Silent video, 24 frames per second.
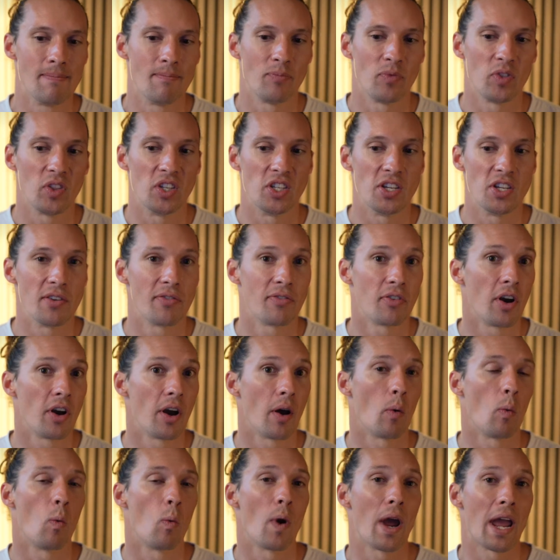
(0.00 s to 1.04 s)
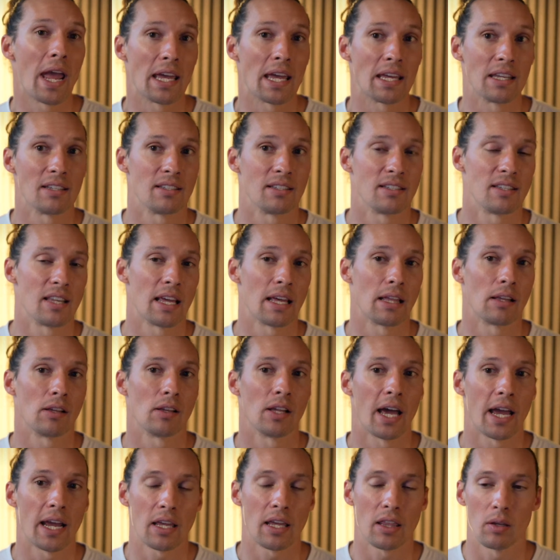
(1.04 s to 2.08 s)
different ways they
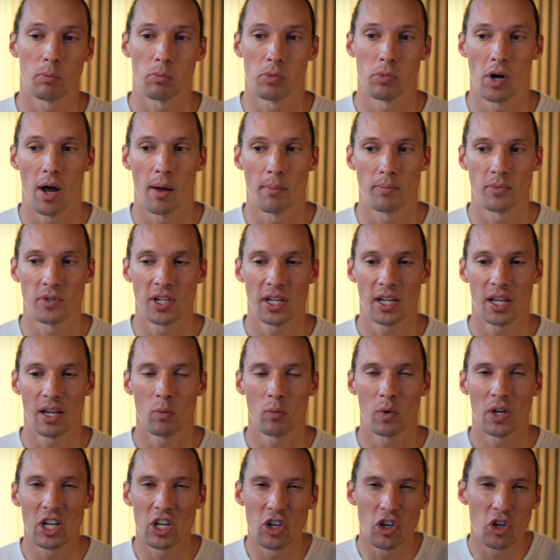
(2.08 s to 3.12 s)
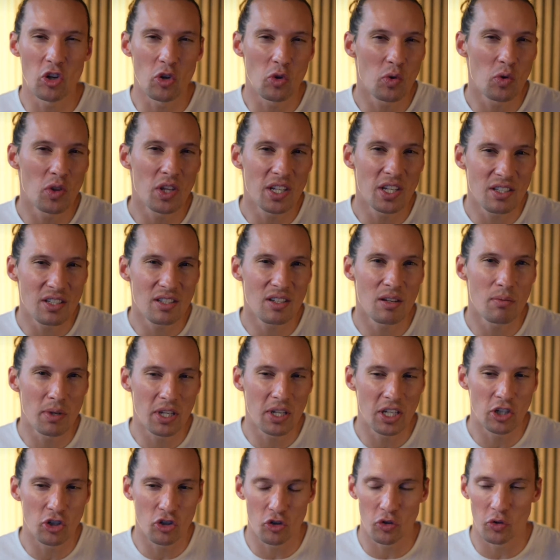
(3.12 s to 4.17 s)
like the prompting, and we knew this to be
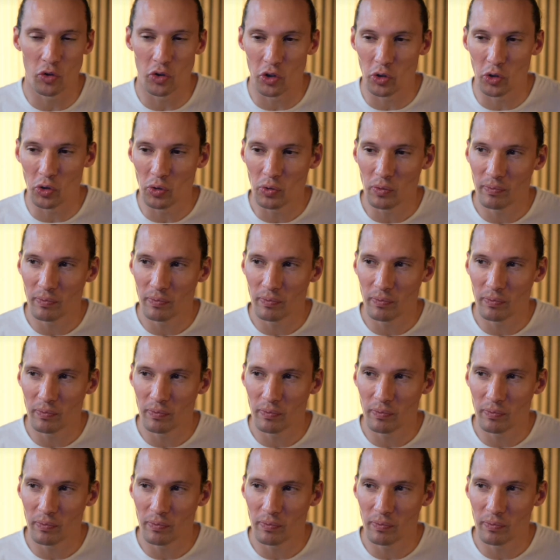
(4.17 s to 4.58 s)
true.